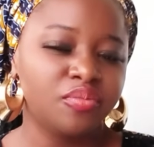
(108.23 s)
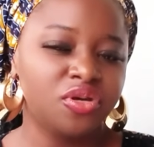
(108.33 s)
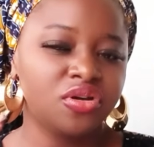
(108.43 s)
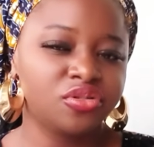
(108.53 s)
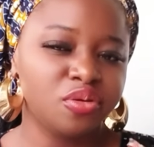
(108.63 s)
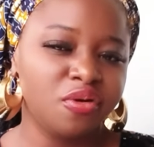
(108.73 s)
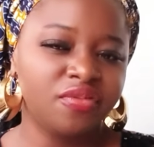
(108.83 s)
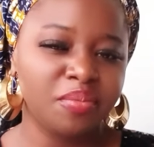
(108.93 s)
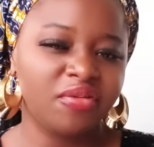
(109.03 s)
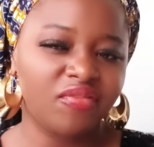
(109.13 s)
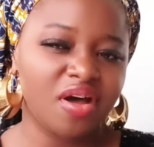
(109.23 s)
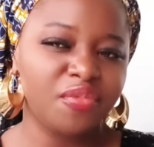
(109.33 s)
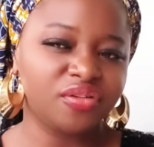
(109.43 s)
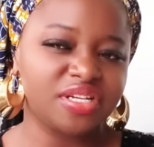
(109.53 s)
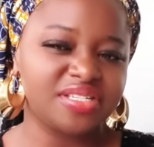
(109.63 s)
Because some of them have
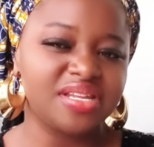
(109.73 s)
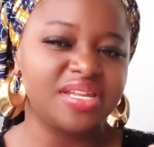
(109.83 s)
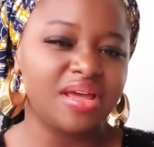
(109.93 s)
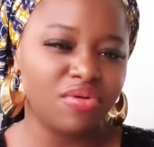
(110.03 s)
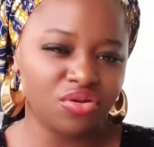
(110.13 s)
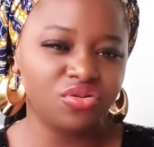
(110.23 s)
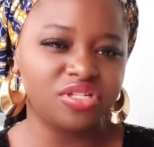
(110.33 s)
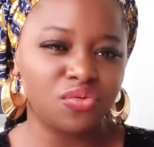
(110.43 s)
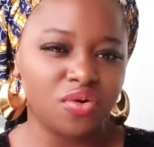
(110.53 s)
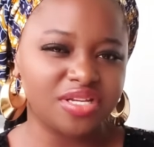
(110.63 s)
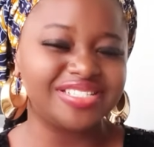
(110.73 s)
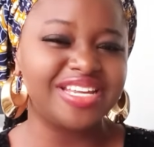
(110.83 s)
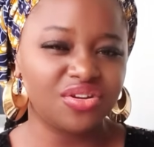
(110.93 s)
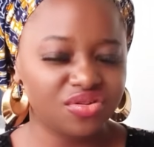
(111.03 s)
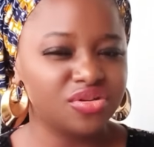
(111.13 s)
come out and said they are not the ones.
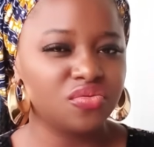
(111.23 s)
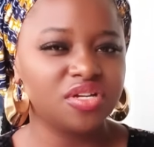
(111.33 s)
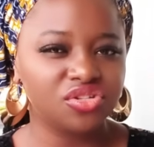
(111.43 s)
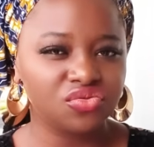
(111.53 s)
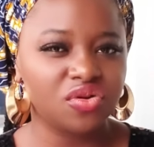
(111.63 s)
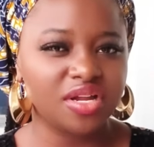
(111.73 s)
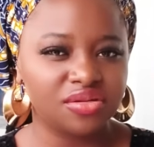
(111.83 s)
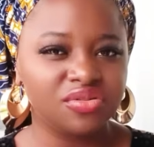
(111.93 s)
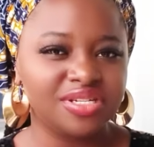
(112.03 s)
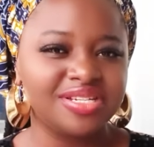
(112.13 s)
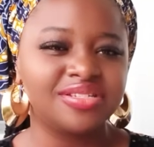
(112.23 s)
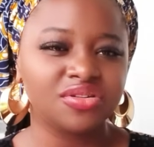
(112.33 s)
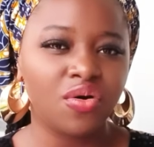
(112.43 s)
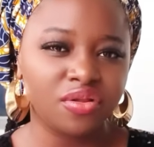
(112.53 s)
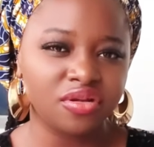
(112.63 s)
They are not the ones who are,
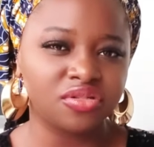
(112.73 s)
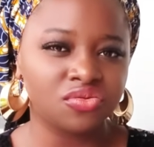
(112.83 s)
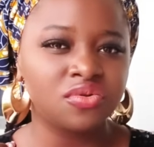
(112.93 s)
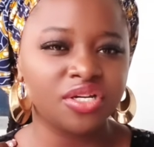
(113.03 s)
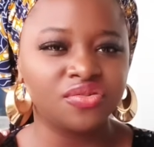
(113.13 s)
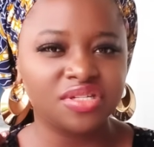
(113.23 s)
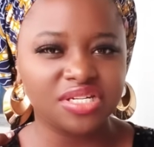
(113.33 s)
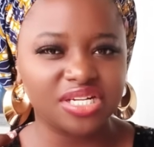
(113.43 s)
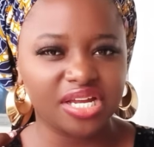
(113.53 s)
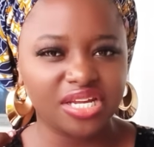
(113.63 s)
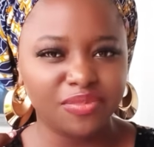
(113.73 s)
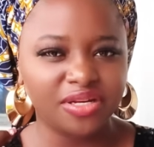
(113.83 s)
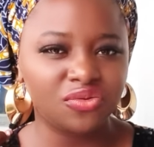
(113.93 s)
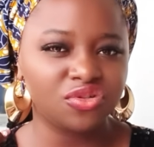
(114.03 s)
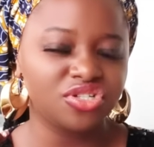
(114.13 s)
it's others who are using their name.
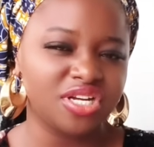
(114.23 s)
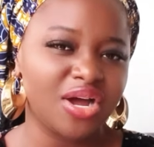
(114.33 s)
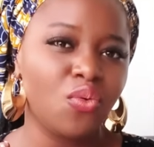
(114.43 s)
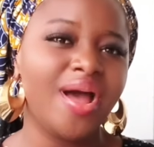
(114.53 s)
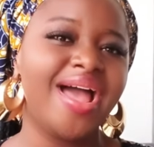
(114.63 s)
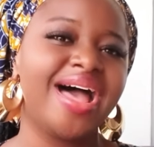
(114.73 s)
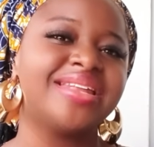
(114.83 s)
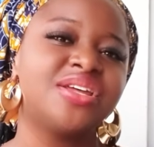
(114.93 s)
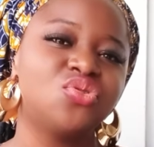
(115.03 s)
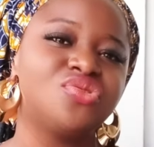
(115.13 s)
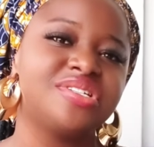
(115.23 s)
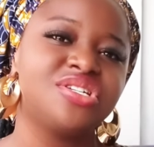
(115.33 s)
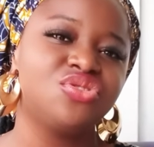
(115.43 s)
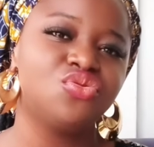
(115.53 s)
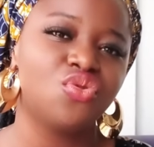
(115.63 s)
And the question is, why are they
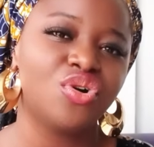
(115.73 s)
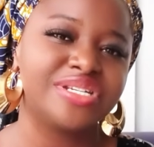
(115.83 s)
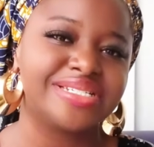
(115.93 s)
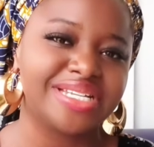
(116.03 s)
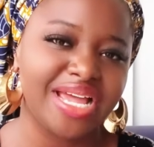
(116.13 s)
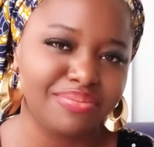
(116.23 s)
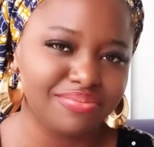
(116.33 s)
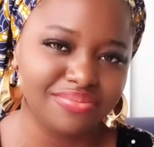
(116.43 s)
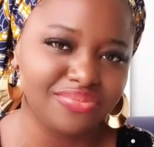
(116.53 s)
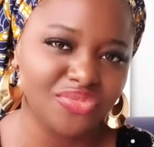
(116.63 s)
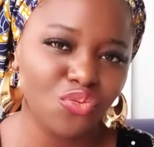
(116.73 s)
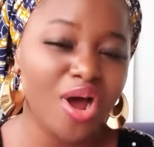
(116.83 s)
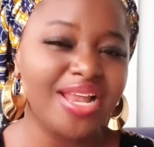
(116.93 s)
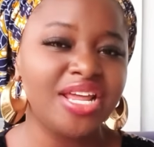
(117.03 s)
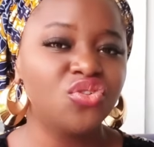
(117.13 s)
using you all the time?
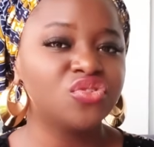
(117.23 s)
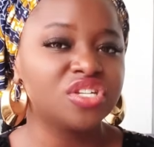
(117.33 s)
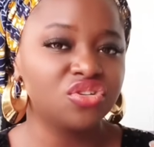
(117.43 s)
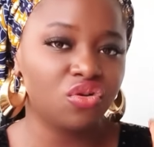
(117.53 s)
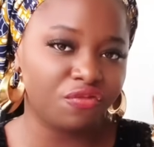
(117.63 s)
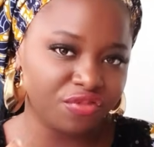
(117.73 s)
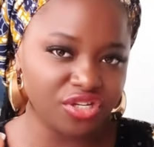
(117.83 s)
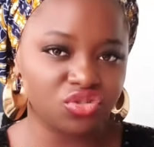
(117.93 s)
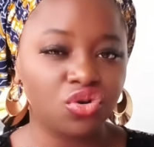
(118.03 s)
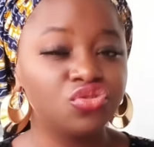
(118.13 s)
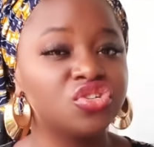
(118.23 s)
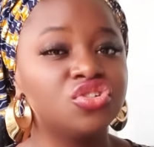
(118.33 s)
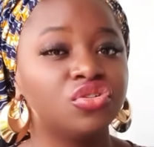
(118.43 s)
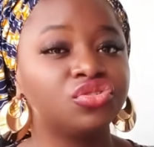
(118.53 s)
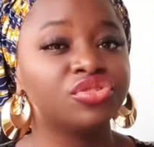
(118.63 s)
Why are they using your face or
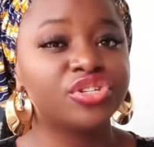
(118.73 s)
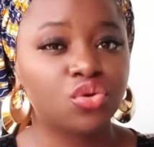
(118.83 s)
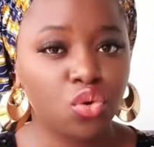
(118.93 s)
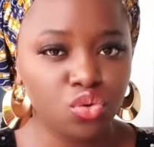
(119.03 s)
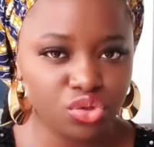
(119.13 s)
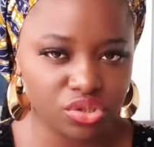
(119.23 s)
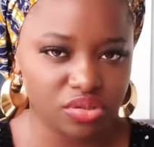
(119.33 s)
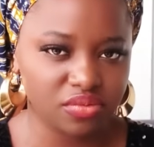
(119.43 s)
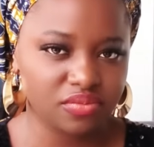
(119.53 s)
using your dress code?